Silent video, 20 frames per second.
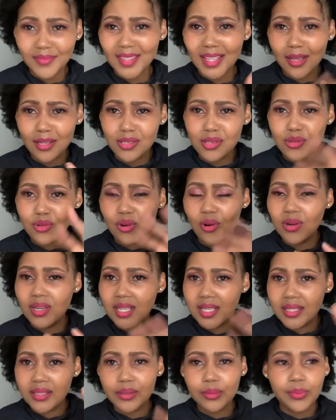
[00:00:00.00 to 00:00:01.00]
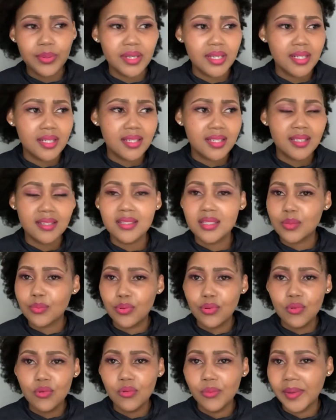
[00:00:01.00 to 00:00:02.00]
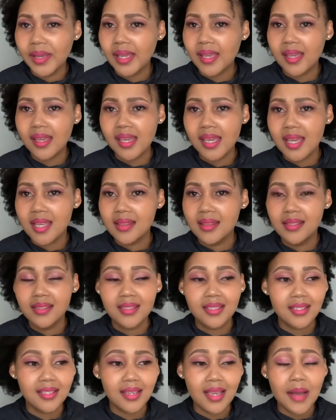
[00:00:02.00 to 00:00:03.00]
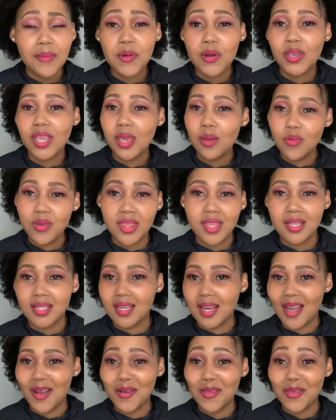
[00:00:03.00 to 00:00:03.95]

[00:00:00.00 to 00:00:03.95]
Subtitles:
scroll a little bit, diphume, and I'm okay with it now.